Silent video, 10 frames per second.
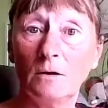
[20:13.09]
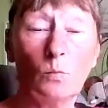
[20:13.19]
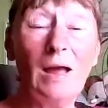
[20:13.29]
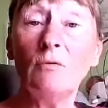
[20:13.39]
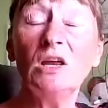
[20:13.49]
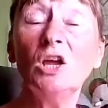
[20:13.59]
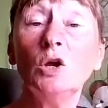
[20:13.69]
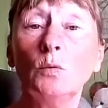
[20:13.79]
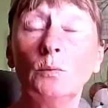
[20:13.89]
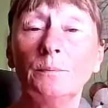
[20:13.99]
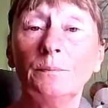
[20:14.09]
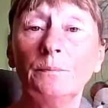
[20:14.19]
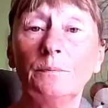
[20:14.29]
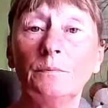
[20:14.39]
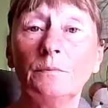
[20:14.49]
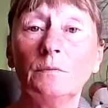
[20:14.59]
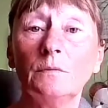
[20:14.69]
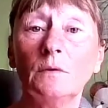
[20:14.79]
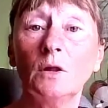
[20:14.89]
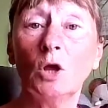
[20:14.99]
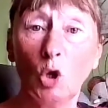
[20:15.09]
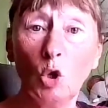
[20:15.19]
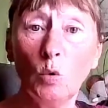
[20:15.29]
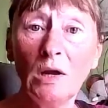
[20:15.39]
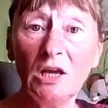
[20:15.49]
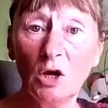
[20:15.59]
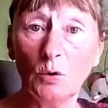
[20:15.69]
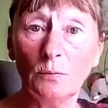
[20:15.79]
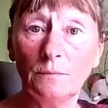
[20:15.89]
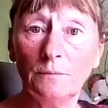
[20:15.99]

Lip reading: Where are you? Who are you?